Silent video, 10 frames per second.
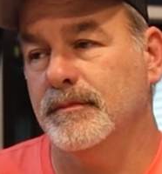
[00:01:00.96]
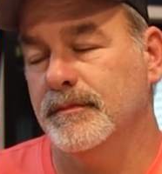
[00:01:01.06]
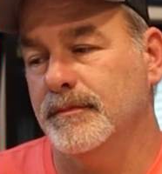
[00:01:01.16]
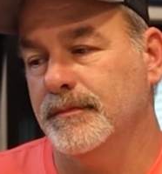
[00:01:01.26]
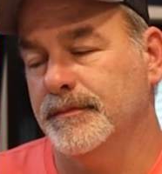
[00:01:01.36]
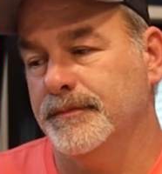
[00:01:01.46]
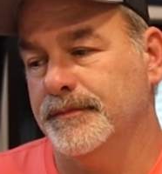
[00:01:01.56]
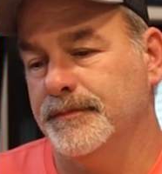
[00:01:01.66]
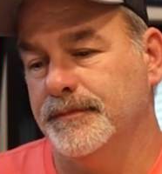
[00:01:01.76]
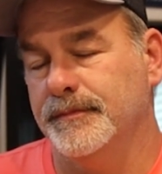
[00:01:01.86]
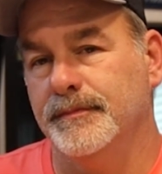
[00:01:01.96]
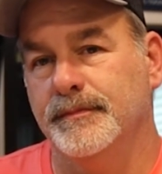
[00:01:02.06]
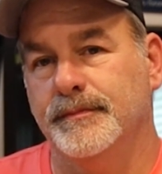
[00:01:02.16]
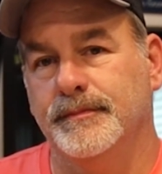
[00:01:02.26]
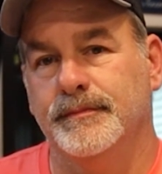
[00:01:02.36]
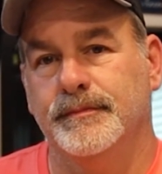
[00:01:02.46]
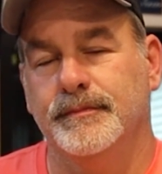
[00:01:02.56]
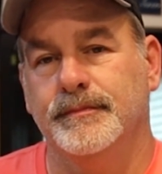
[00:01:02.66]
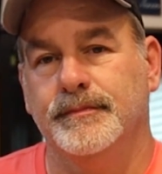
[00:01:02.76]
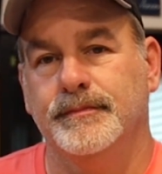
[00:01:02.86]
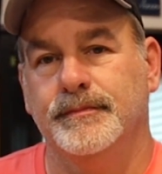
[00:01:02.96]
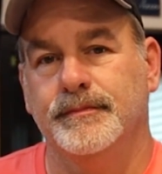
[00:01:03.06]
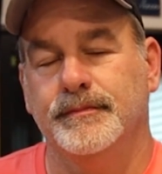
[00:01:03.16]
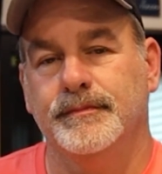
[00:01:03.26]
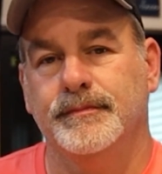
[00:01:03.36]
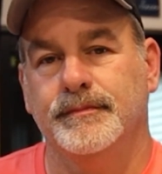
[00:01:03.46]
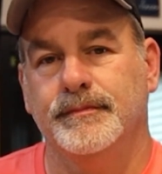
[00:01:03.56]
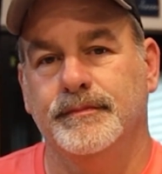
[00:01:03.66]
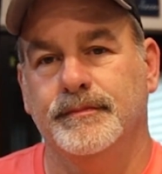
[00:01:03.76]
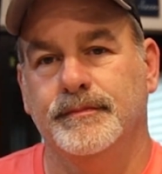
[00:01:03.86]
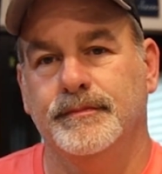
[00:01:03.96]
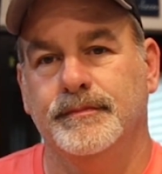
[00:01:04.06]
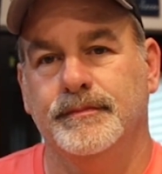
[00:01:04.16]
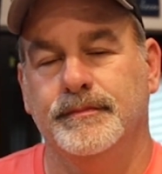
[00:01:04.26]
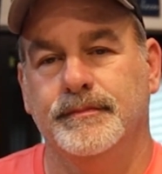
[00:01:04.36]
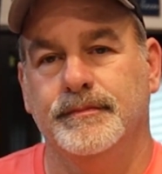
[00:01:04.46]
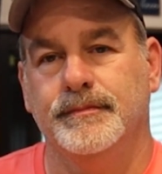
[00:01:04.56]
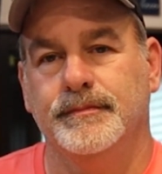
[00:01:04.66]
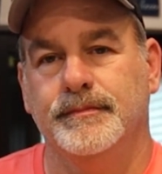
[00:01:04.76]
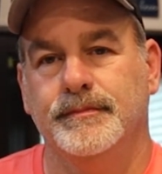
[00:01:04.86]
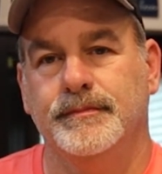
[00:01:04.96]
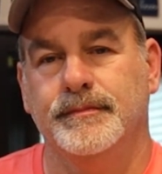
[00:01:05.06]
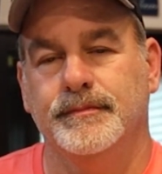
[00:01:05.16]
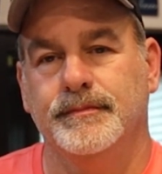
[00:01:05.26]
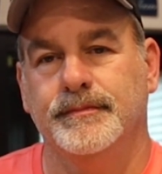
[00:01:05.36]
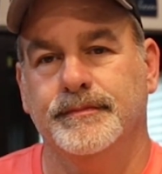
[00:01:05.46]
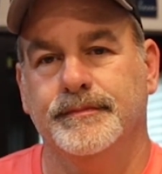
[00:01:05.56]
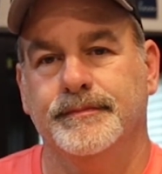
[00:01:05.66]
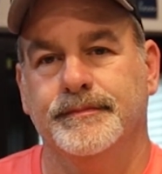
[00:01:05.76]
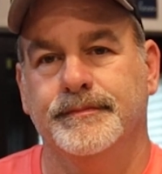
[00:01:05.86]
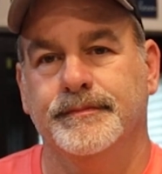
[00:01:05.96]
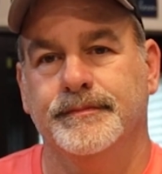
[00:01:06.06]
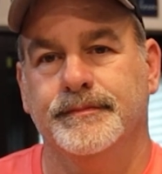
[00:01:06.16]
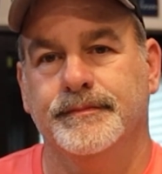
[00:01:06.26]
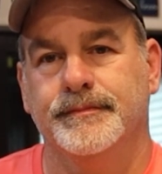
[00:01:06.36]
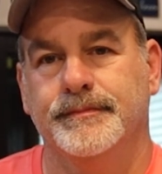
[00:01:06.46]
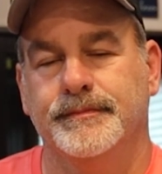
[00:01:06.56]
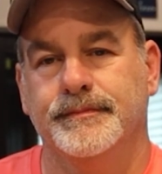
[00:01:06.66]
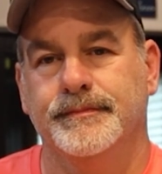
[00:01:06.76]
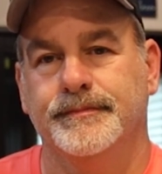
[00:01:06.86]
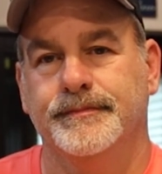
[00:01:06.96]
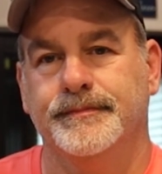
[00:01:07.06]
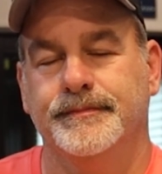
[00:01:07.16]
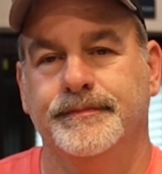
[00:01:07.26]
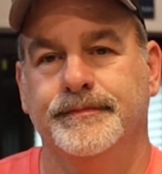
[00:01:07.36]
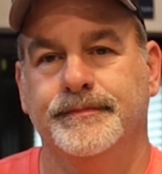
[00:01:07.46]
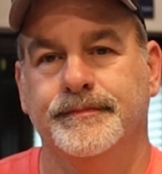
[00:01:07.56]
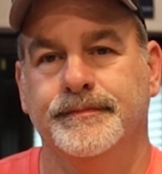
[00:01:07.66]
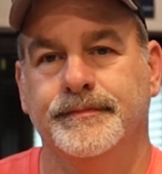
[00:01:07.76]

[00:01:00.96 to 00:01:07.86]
[no speech]